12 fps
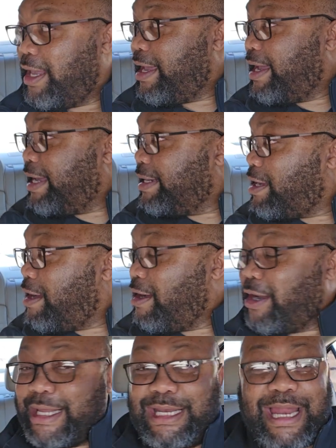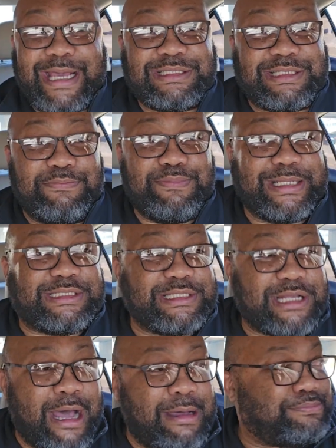And he laced them bitches
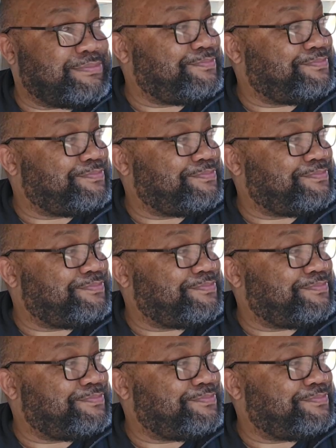up.